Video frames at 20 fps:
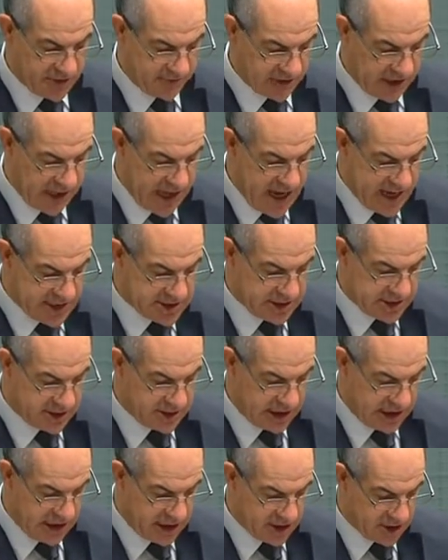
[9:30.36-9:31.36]
of gas in
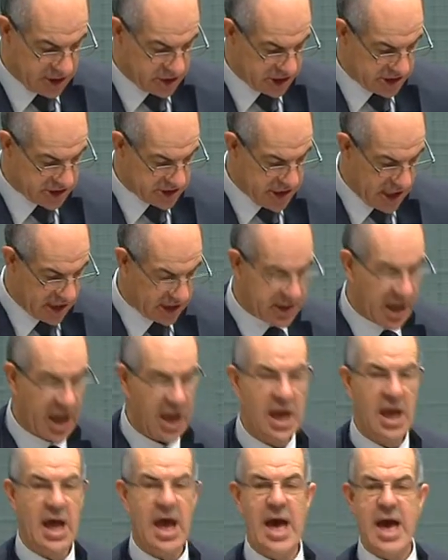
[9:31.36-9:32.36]
the energy sector
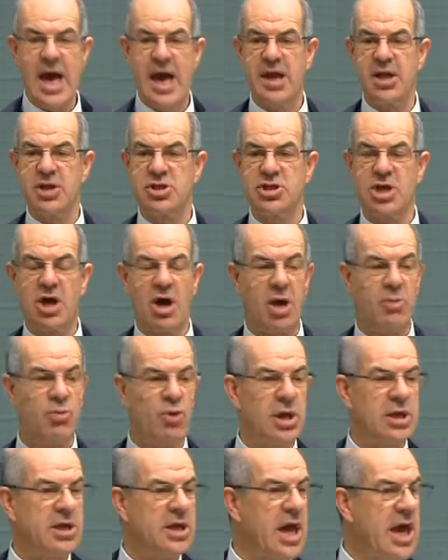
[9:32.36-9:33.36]
at a time
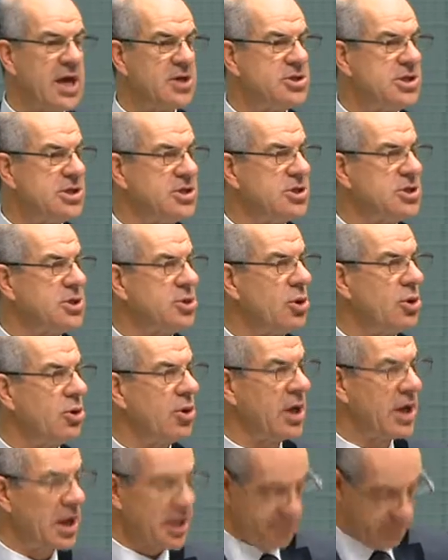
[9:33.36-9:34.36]
when gas is
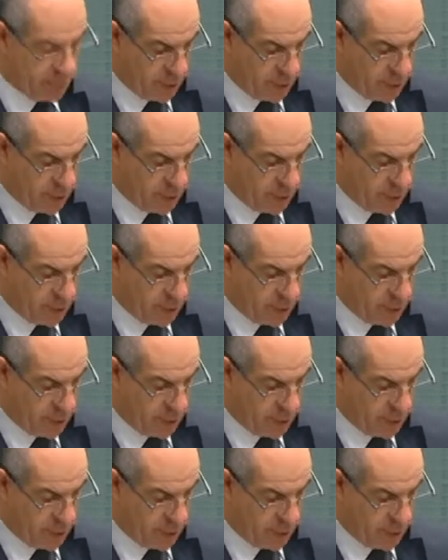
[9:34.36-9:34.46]
soaring in